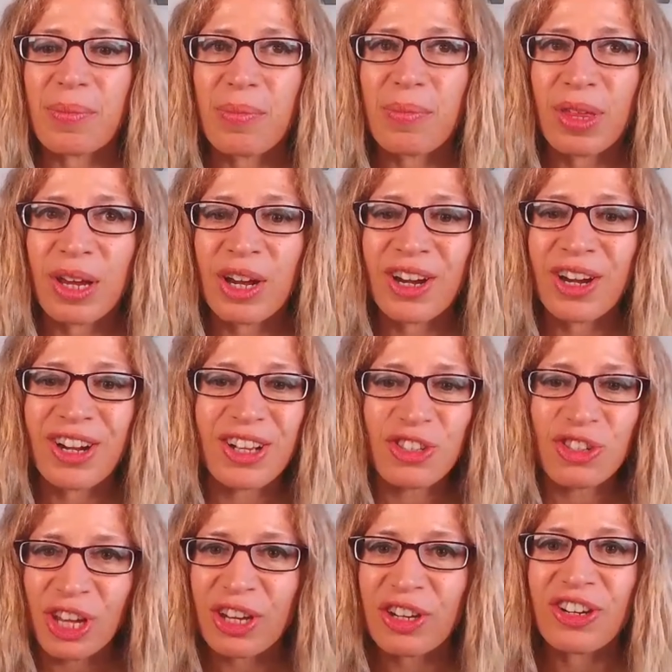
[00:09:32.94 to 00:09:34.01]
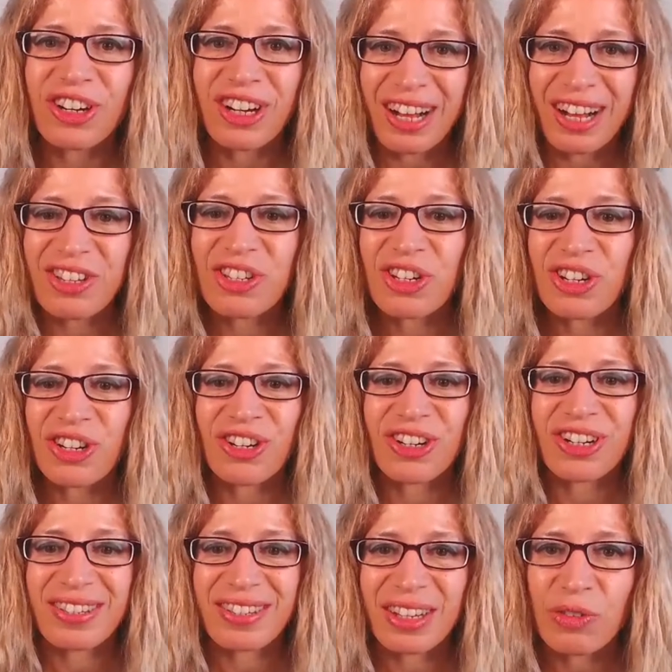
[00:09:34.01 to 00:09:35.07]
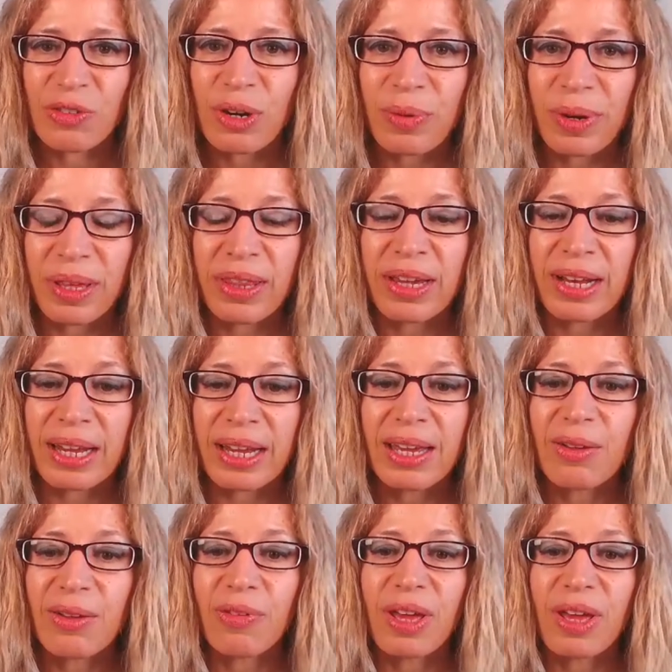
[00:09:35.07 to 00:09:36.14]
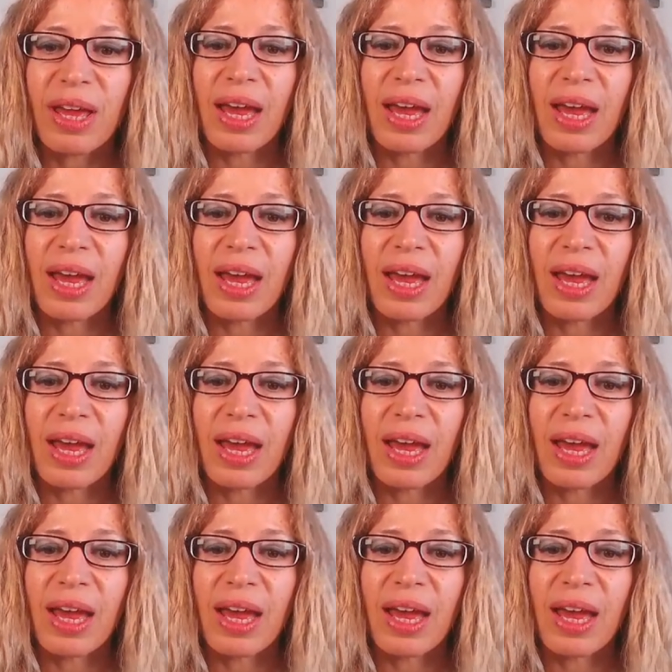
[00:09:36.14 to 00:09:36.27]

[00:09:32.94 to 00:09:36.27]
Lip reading: their gender, culture, etc., where they live,